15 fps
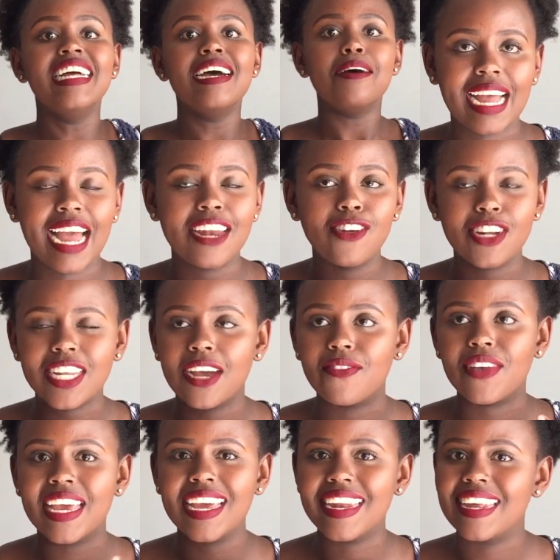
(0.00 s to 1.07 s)
Like, I don't
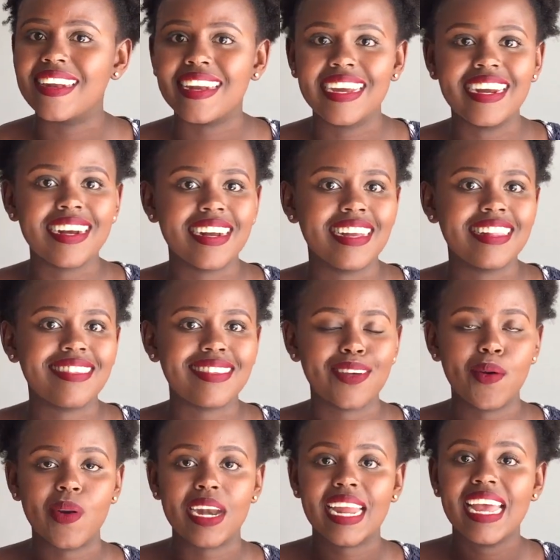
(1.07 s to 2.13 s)
have any regrets
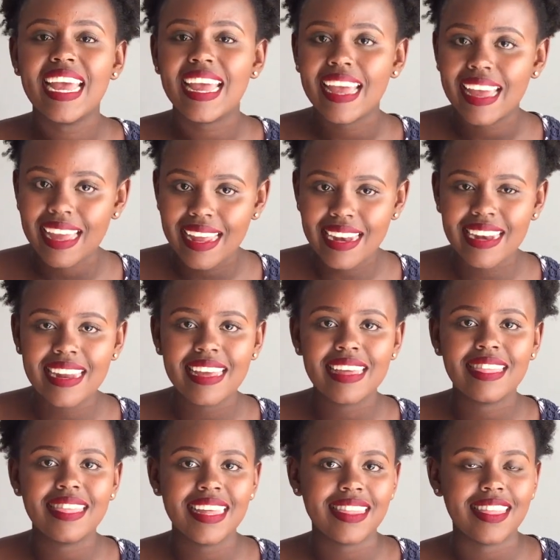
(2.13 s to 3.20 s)
on
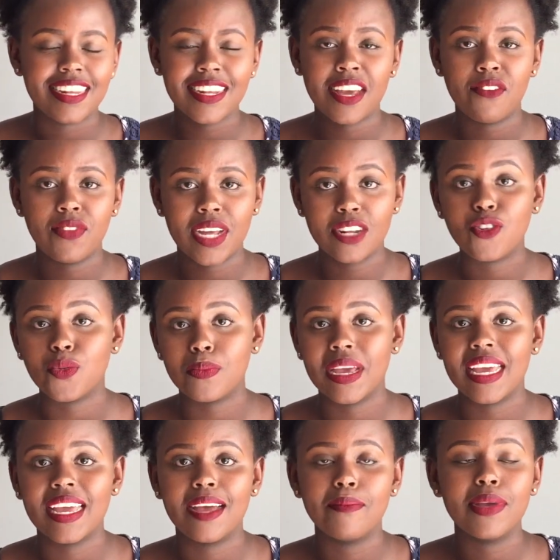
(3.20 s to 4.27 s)
anything that I have done to my
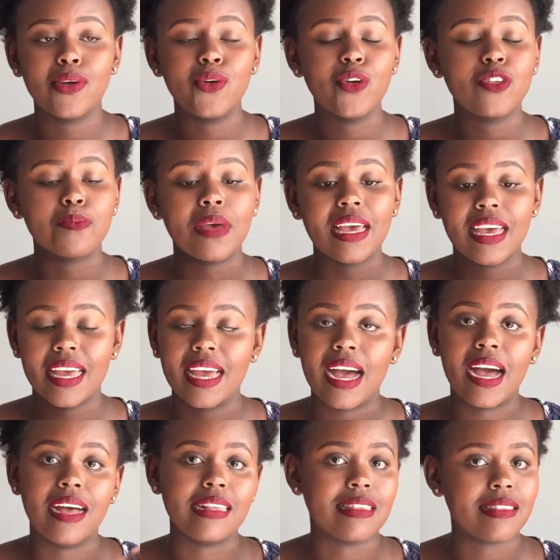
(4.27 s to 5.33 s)
hair because my hair
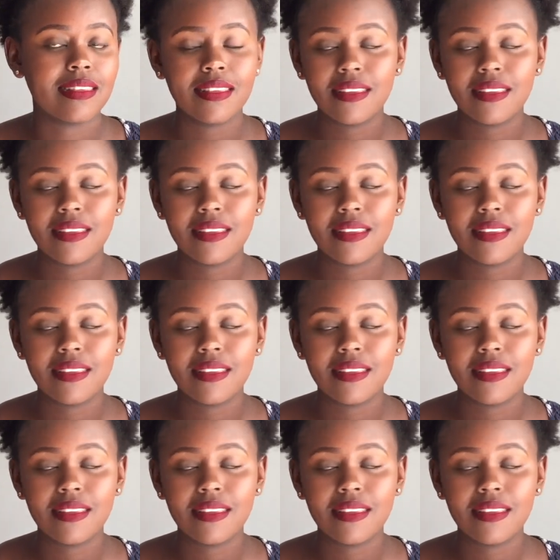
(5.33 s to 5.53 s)
has